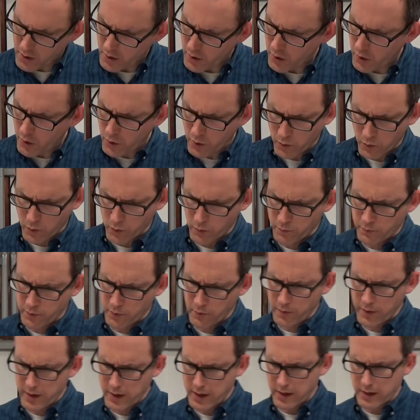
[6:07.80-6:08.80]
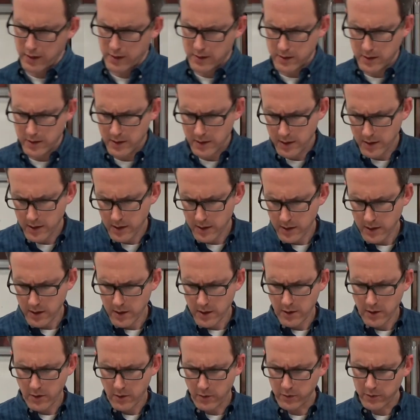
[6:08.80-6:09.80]
Oh, but wait,
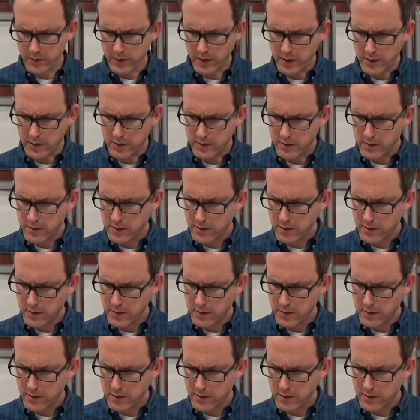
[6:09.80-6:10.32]
hold on.